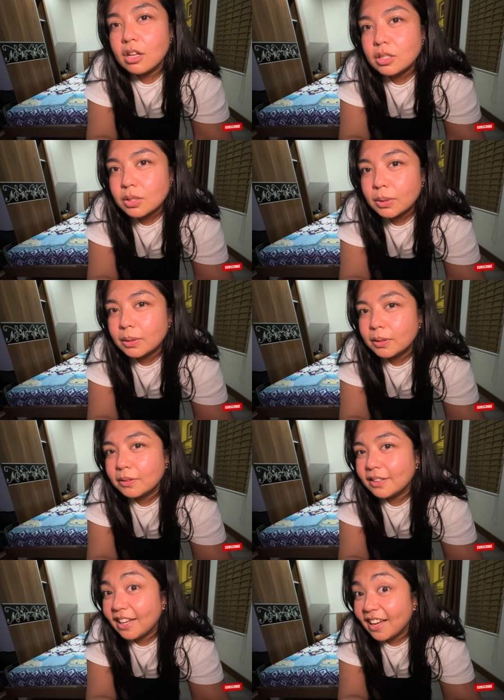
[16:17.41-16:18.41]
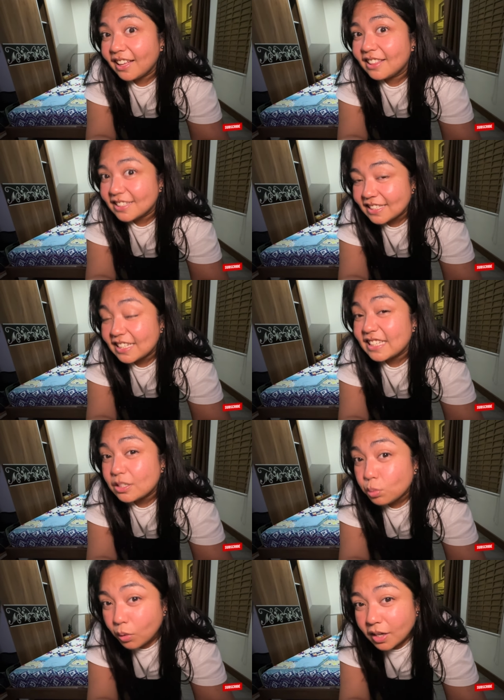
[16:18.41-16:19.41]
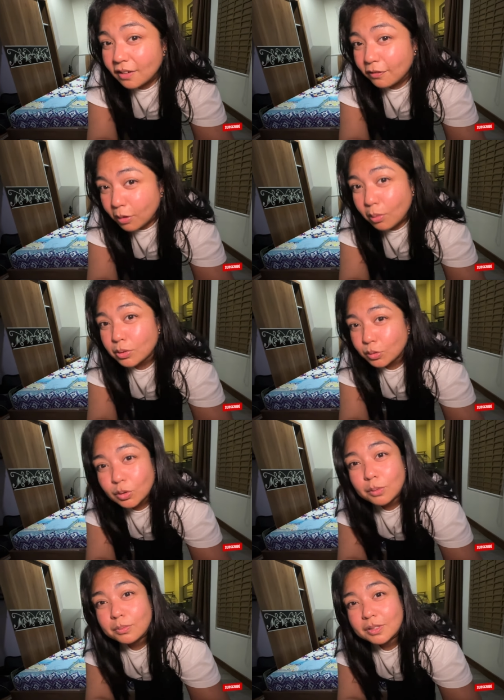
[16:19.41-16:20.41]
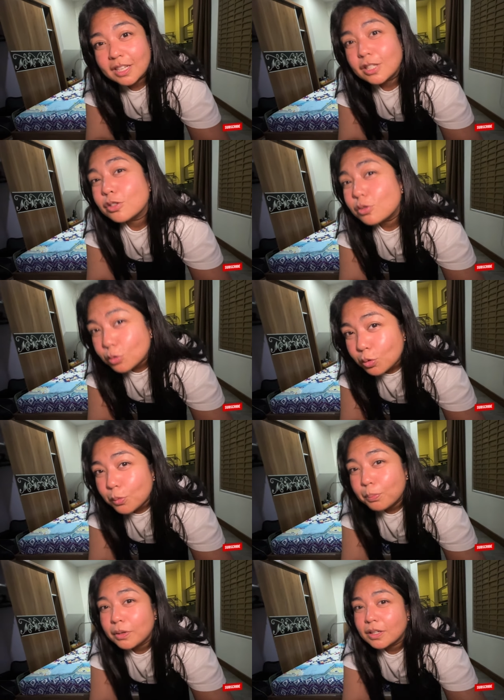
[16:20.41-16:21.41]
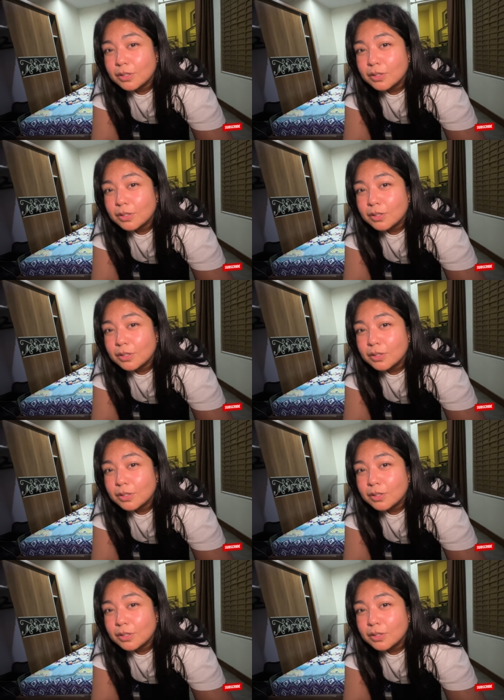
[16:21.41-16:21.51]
So yeah, this is one of those rooms that's super,